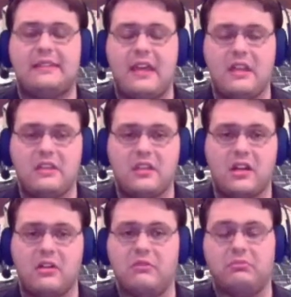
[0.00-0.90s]
then,
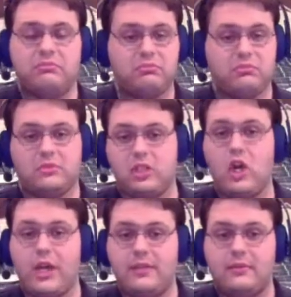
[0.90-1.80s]

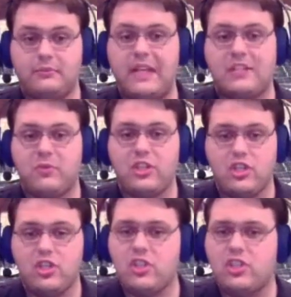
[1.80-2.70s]
good. That's what you
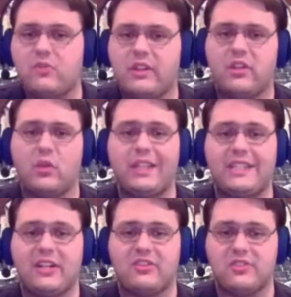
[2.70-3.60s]
should do with annoying
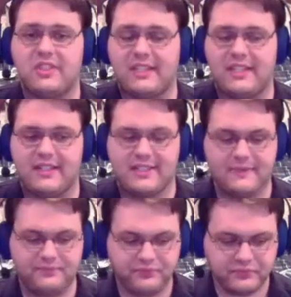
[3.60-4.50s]
characters like this.
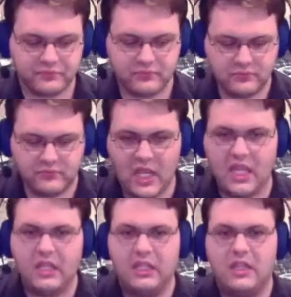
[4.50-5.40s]

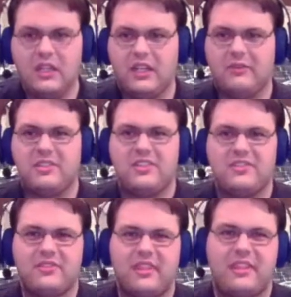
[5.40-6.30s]

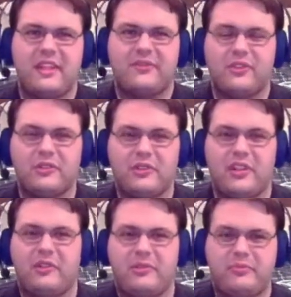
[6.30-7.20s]

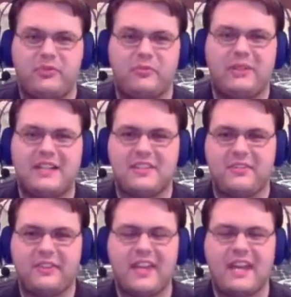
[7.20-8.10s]
For
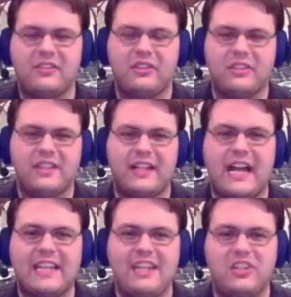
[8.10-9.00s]
positive of that, look at
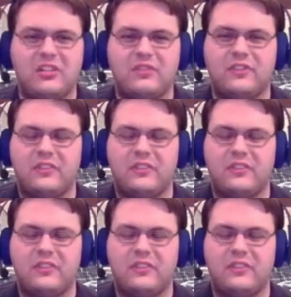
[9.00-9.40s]
Akiko